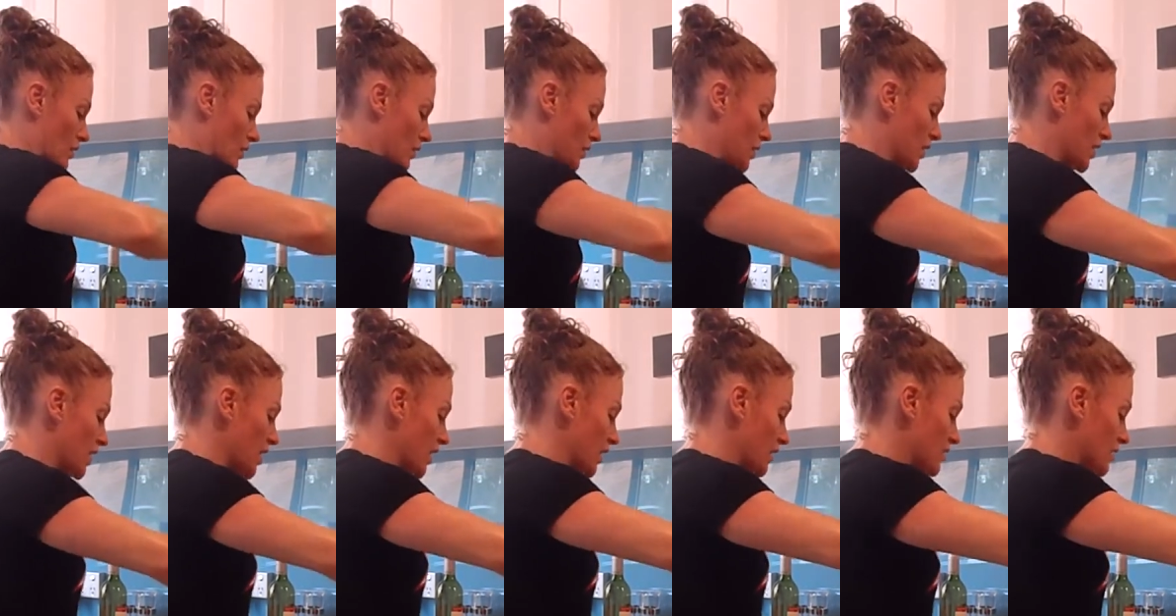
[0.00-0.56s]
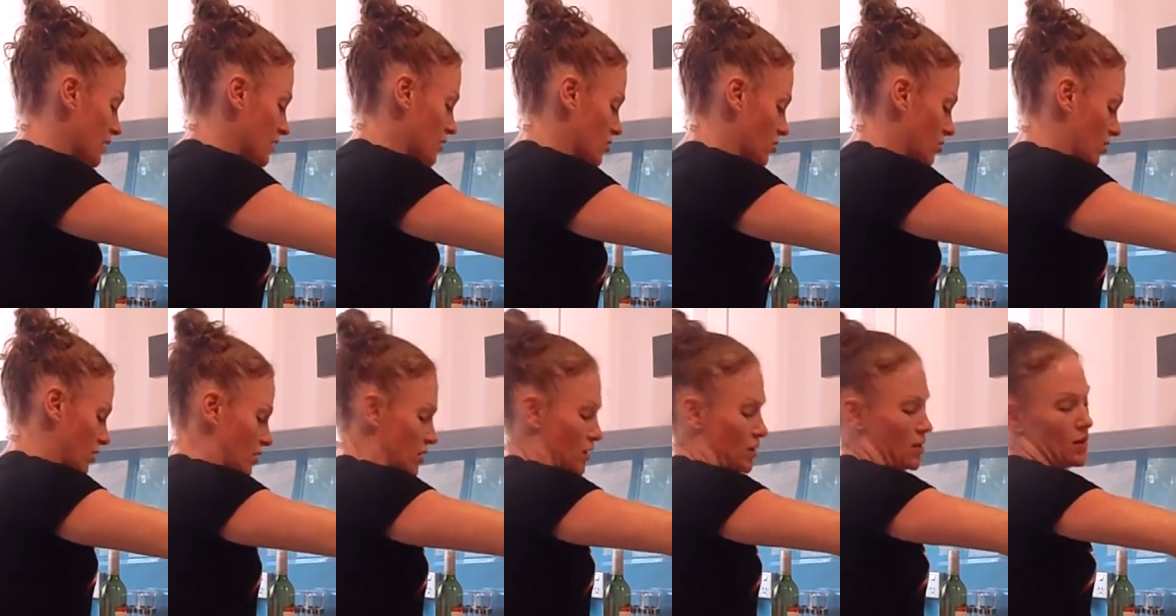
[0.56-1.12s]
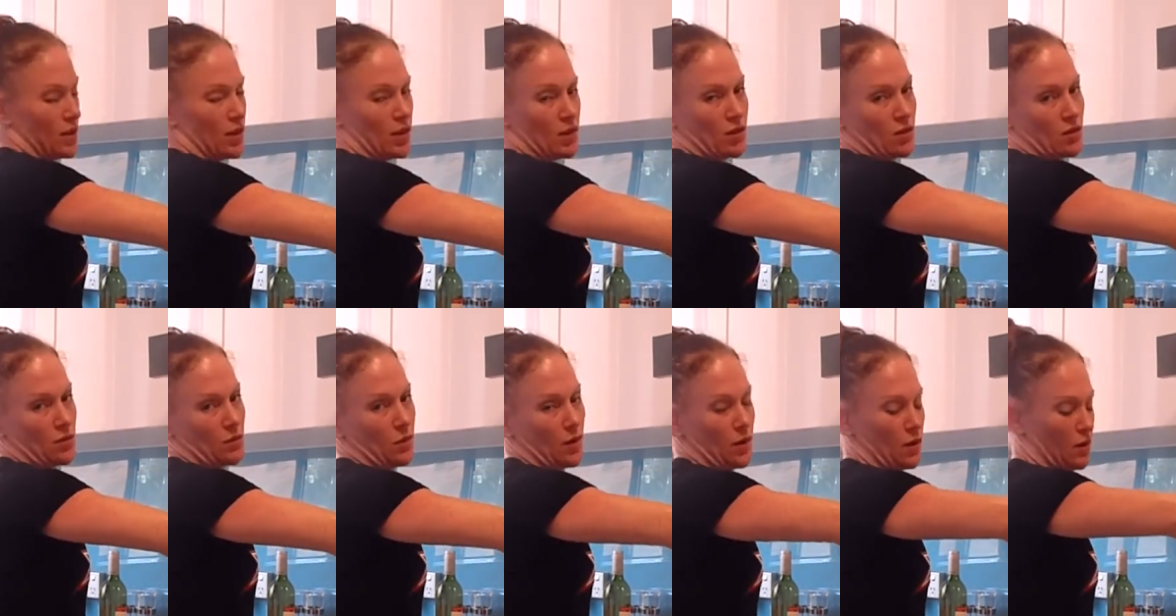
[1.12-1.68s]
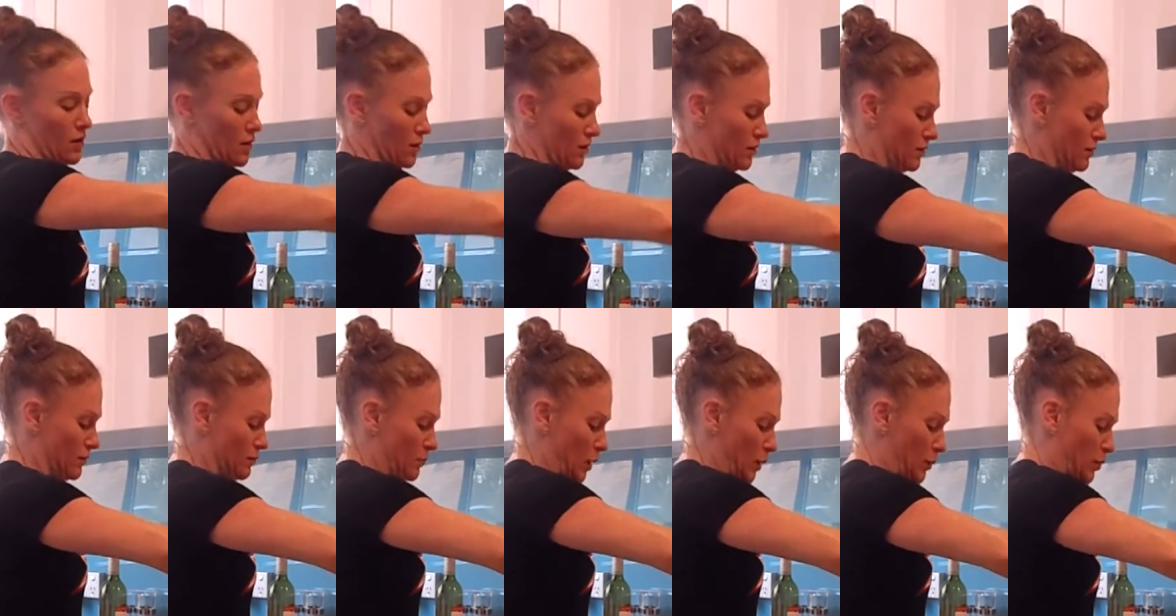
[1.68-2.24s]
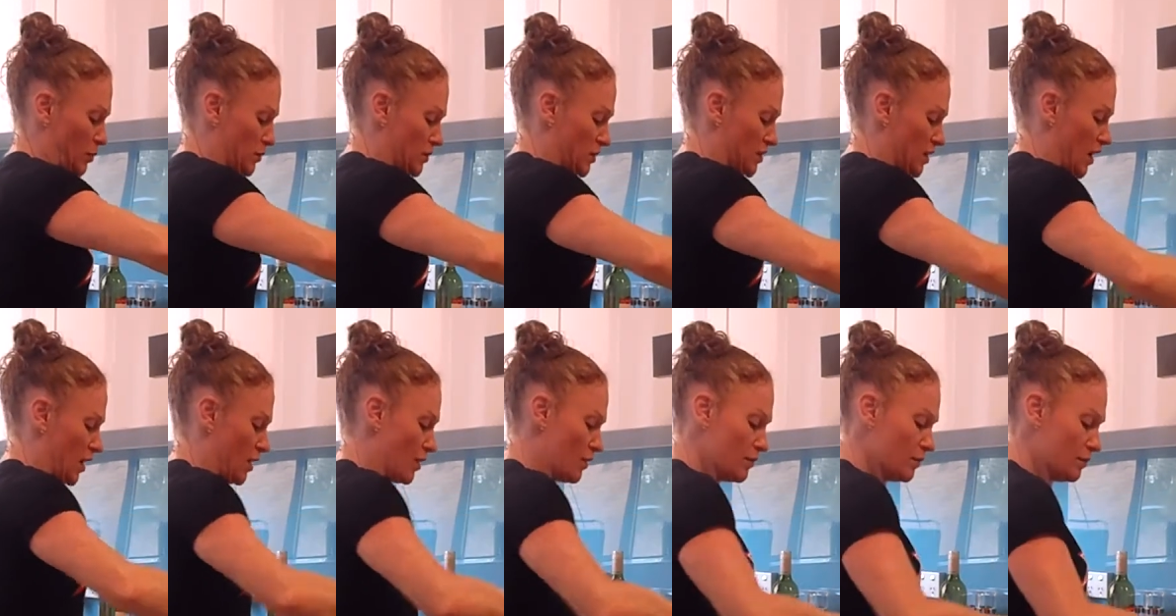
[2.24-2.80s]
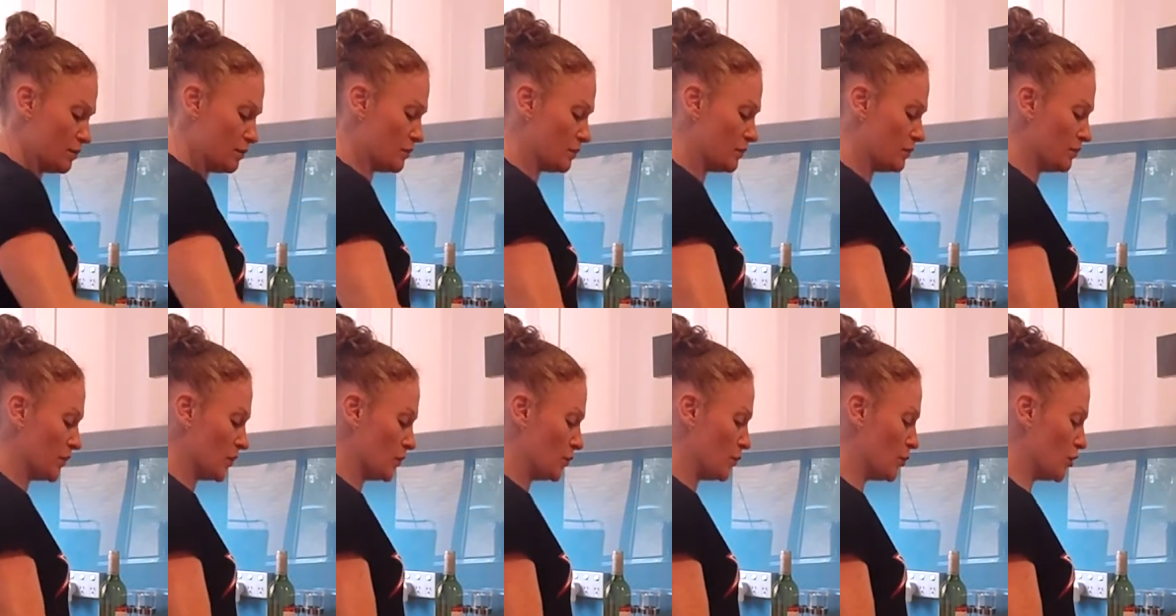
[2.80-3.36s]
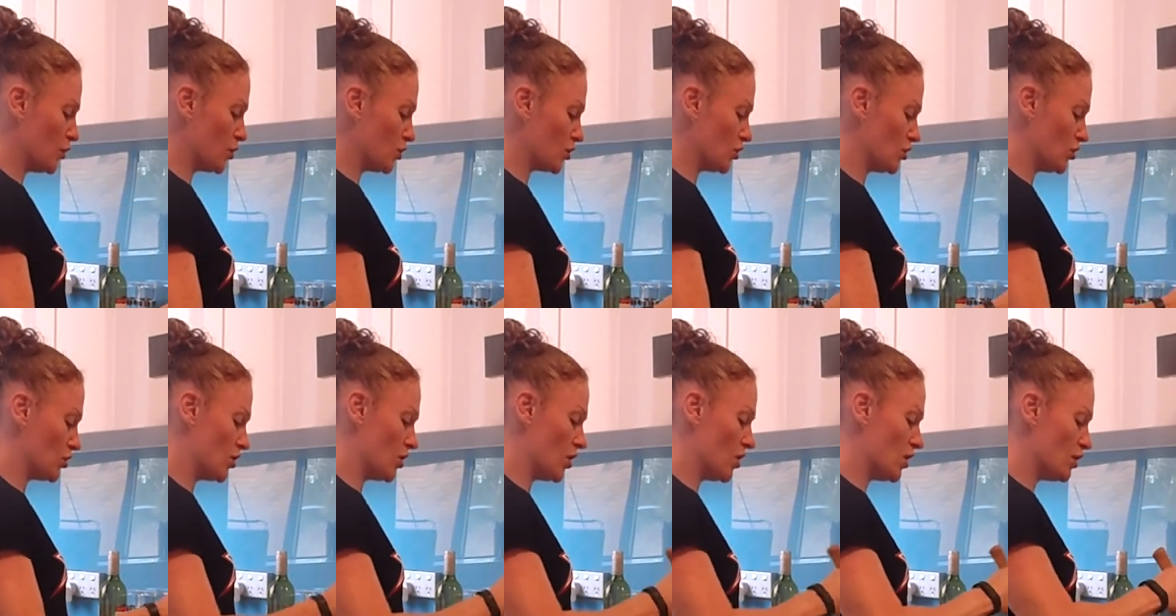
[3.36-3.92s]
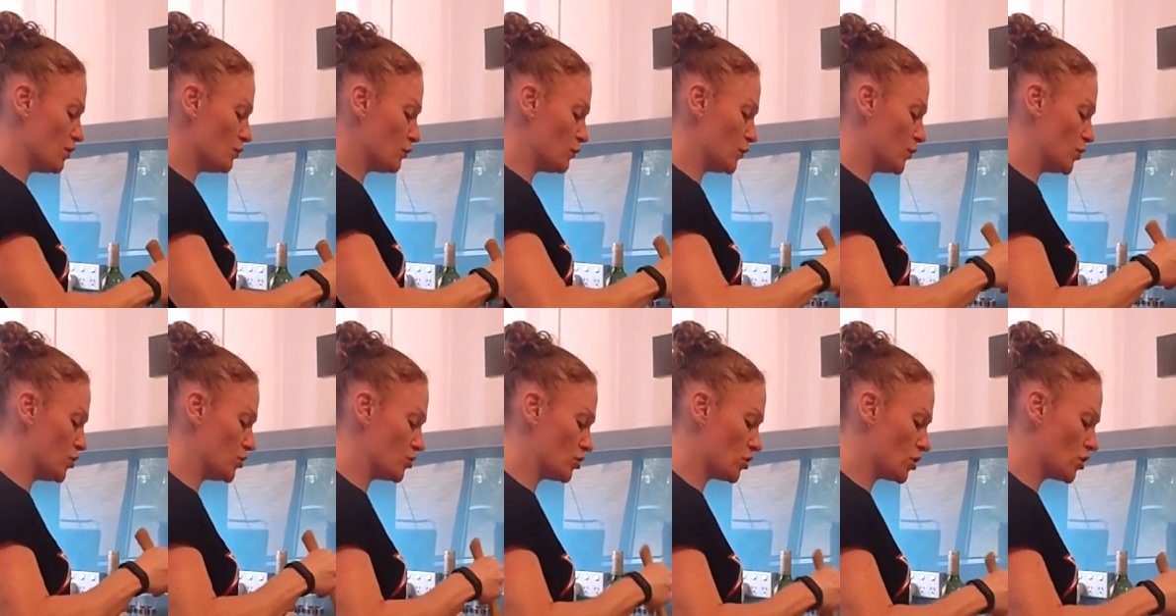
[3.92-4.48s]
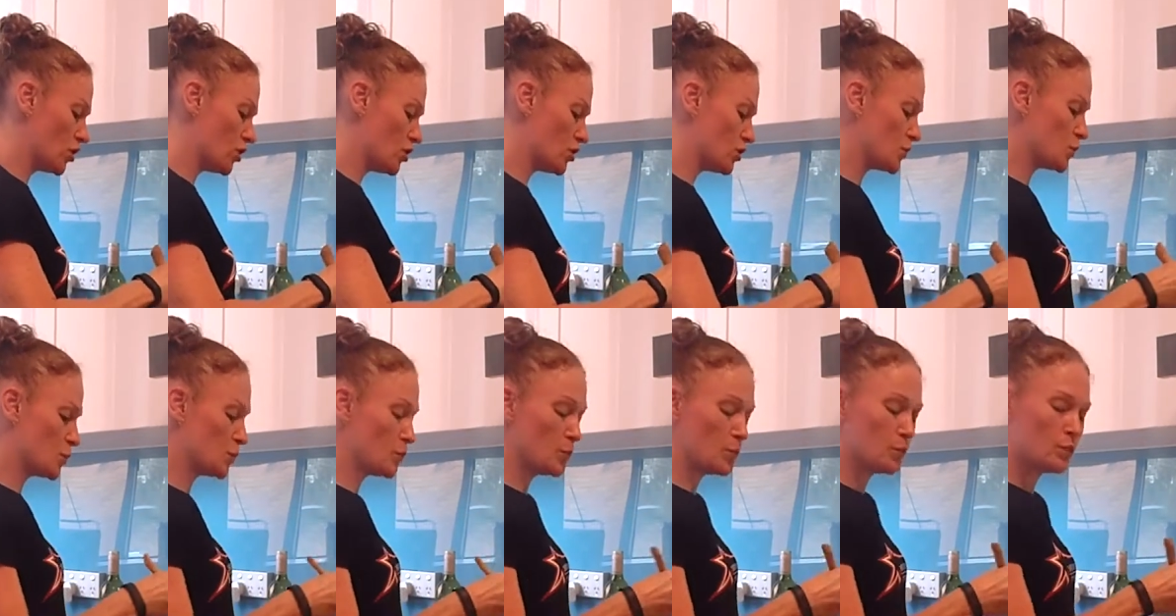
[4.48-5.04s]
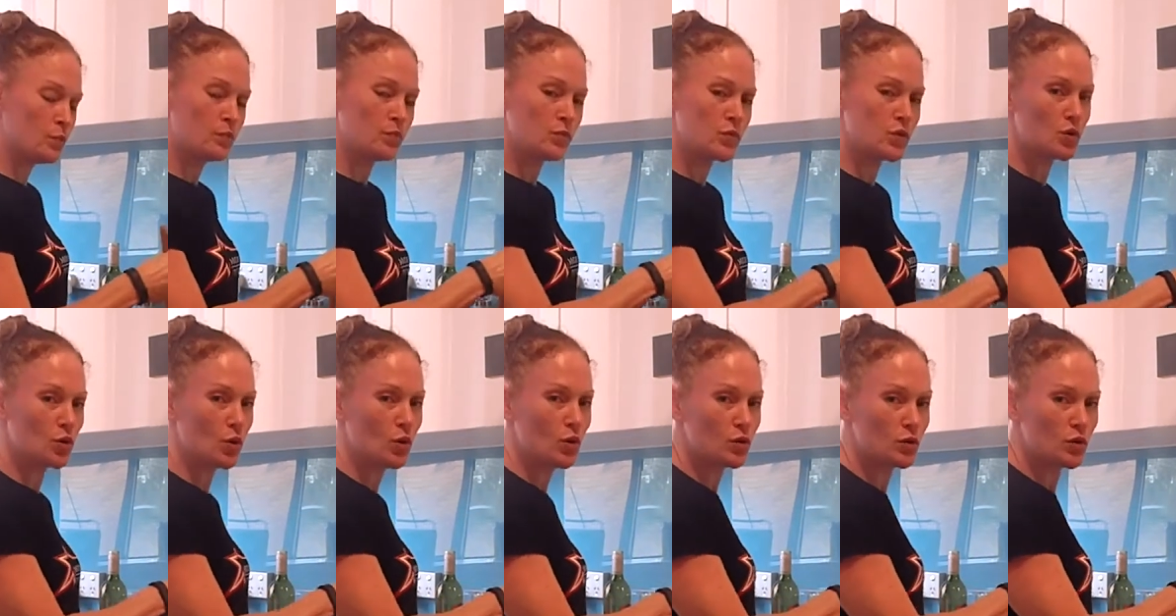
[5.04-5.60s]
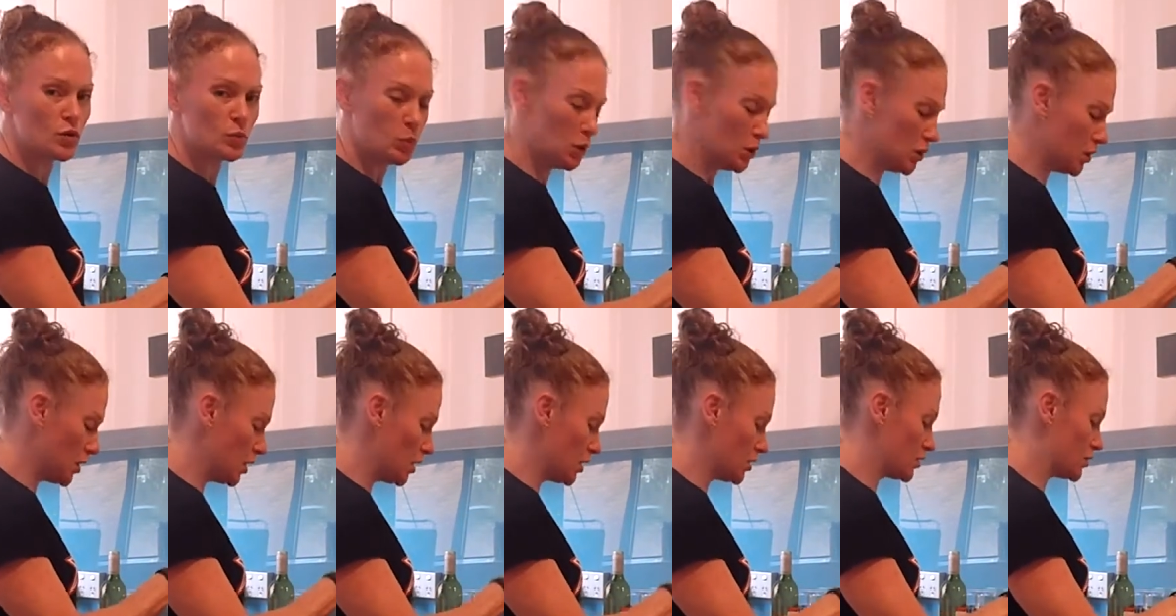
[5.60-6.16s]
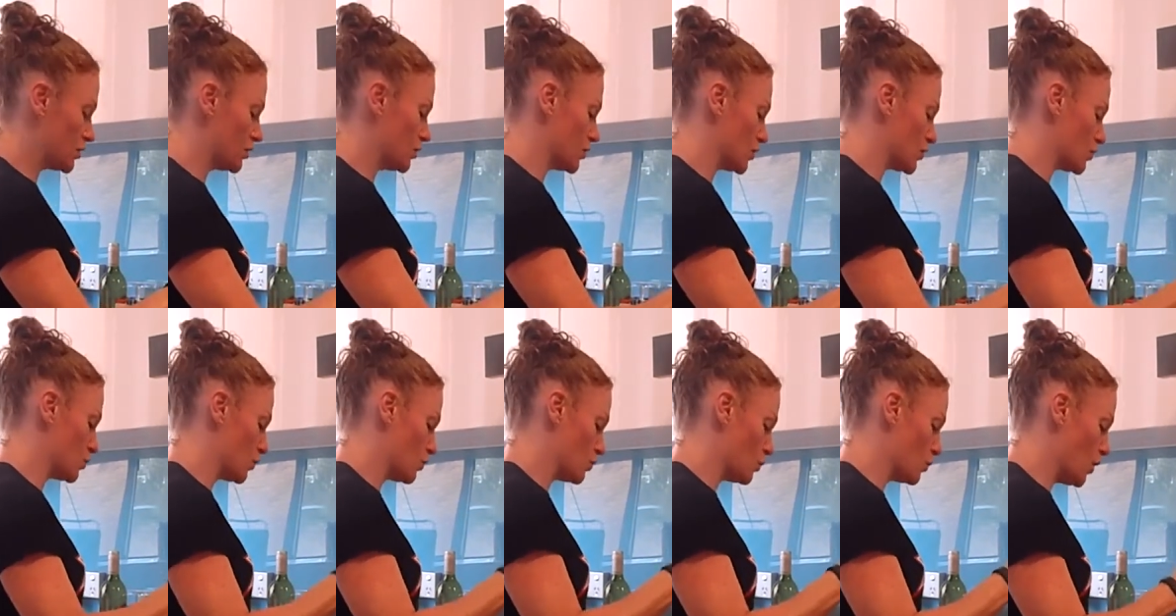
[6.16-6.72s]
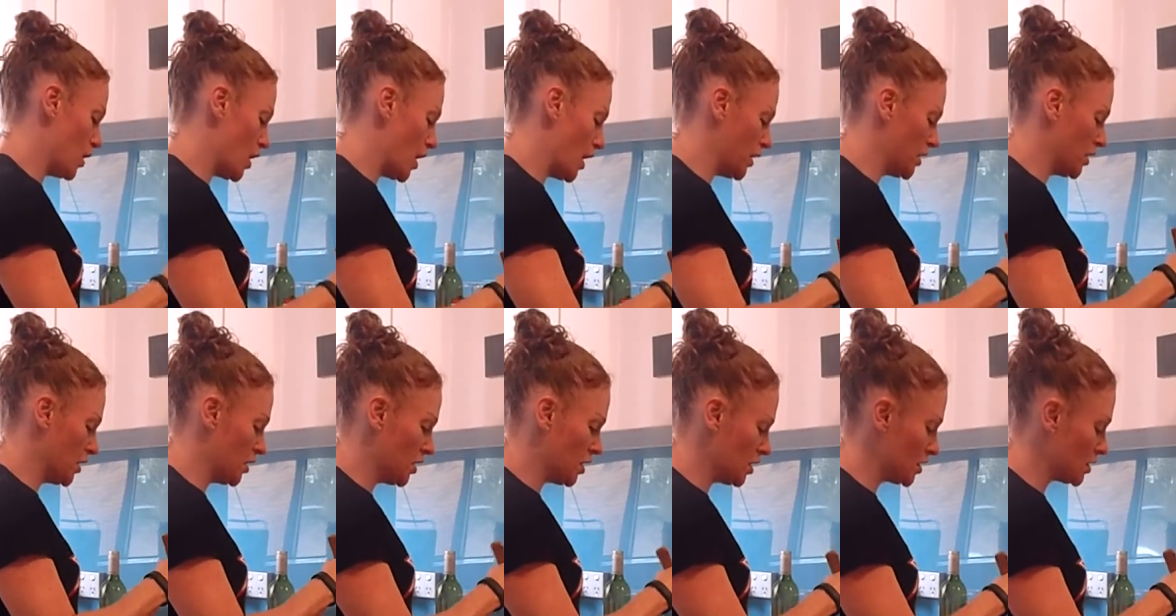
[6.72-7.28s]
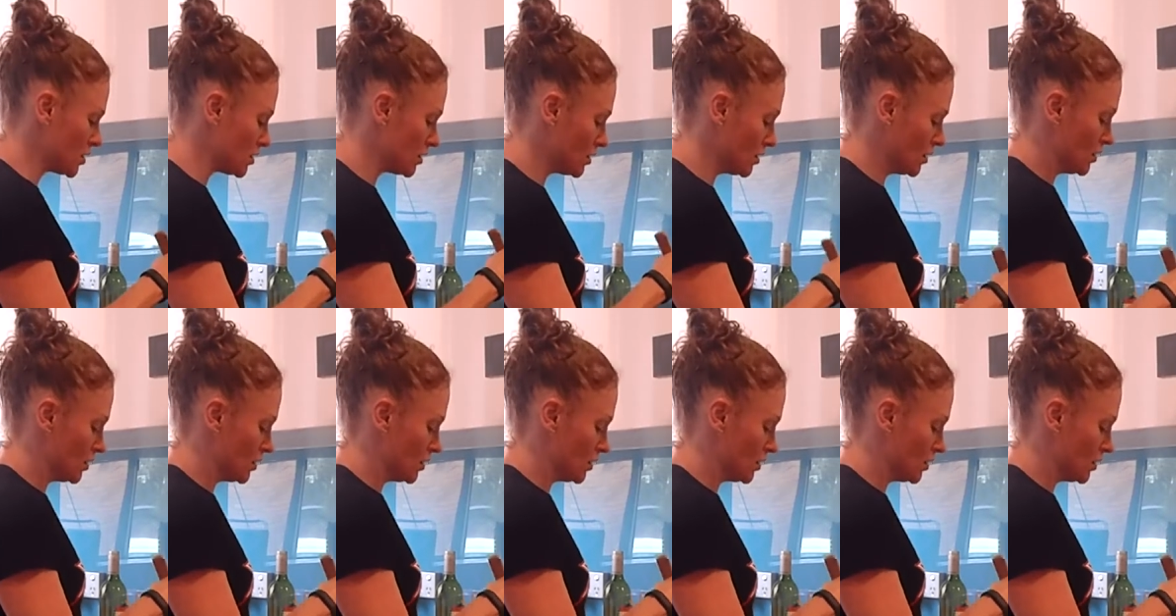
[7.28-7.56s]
The kids enjoy this dish as well, and people say, but you can't feed your kids sauce, bolognese sauce with wine in it.